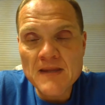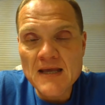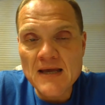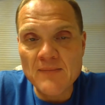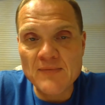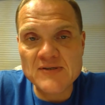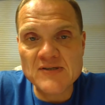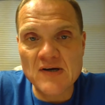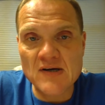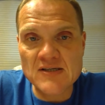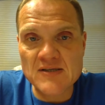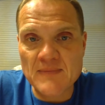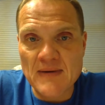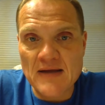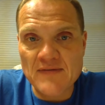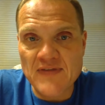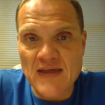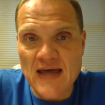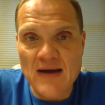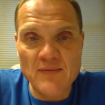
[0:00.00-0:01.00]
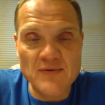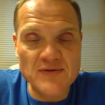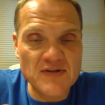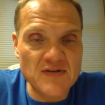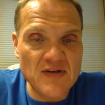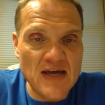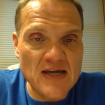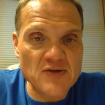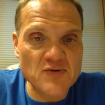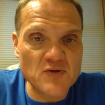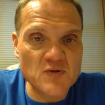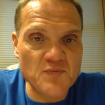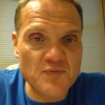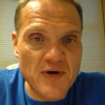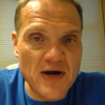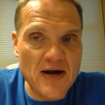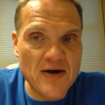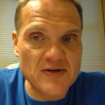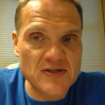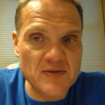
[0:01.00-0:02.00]
And we talked about that with the dangerous
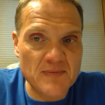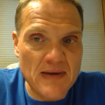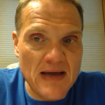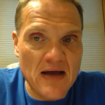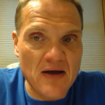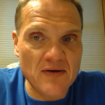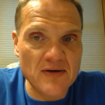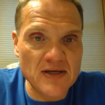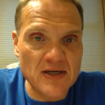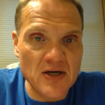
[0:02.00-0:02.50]
prayers about,